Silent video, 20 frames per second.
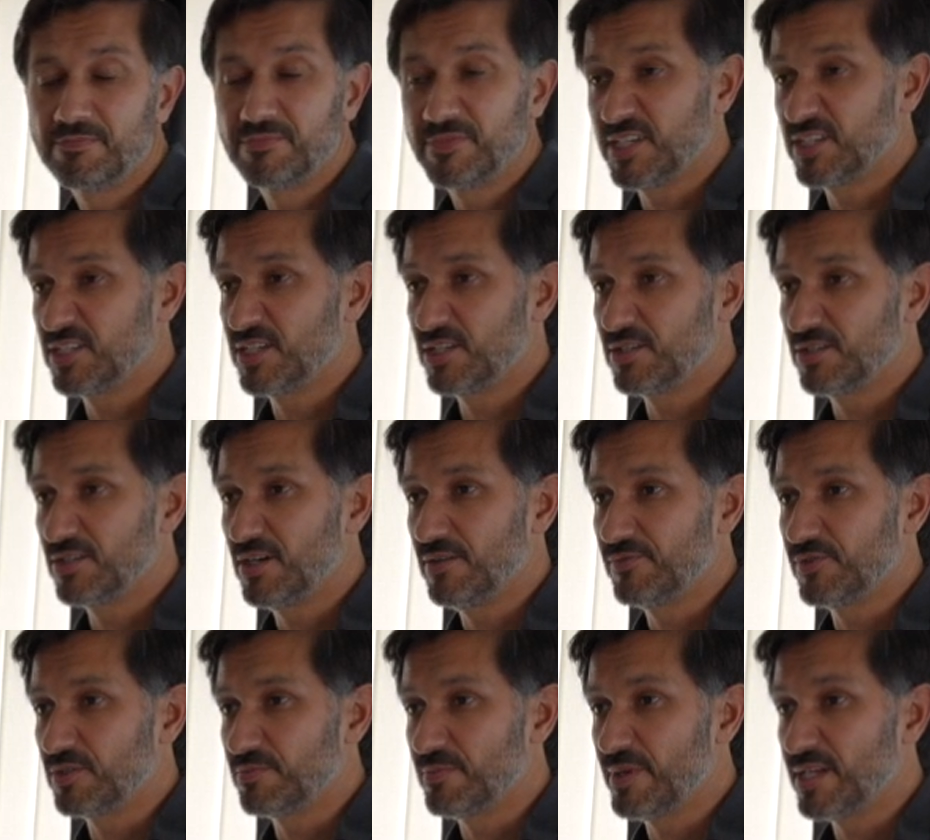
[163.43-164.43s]
decision that
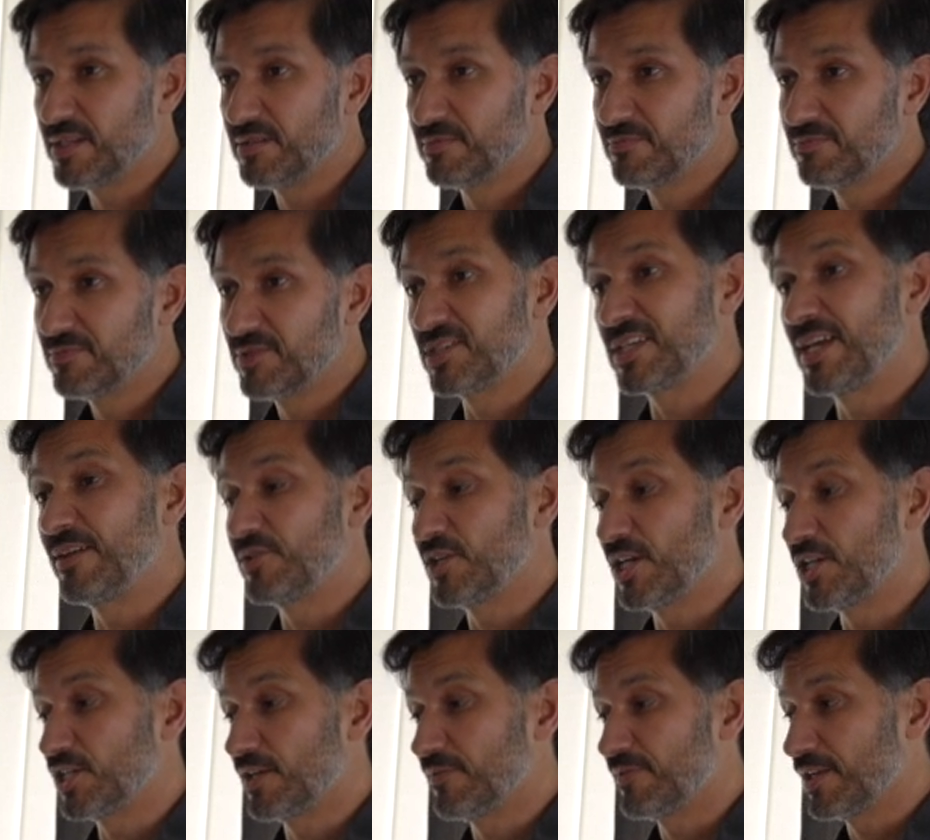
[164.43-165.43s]
I've just made, so change
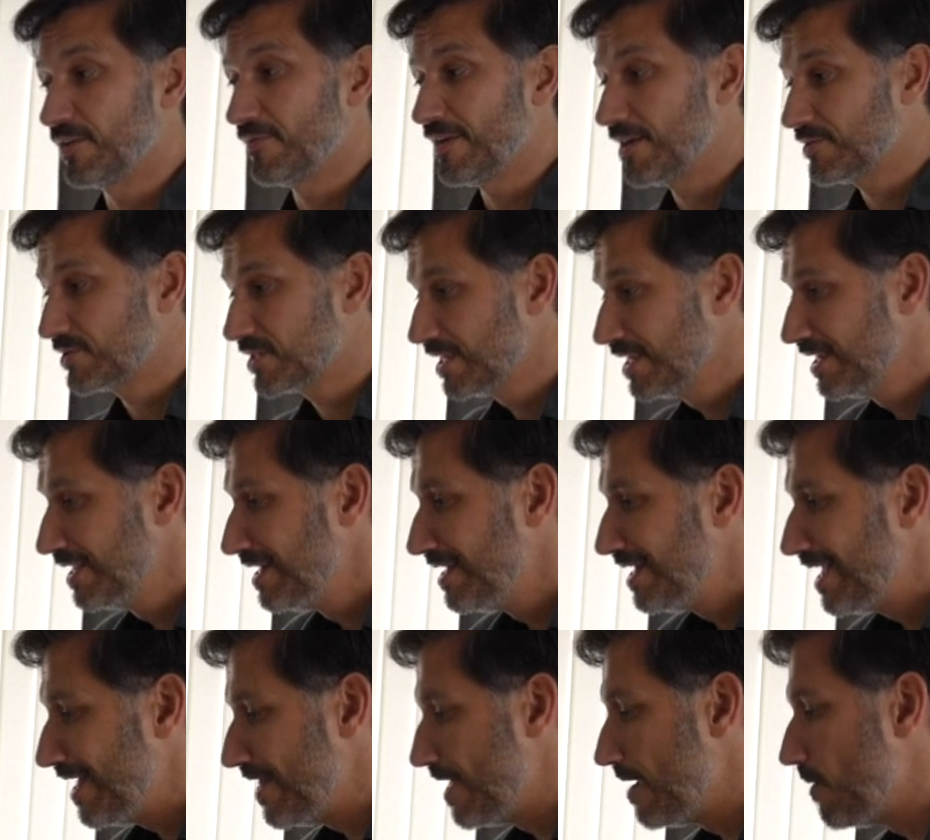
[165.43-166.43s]
okay. everything around. Okay. And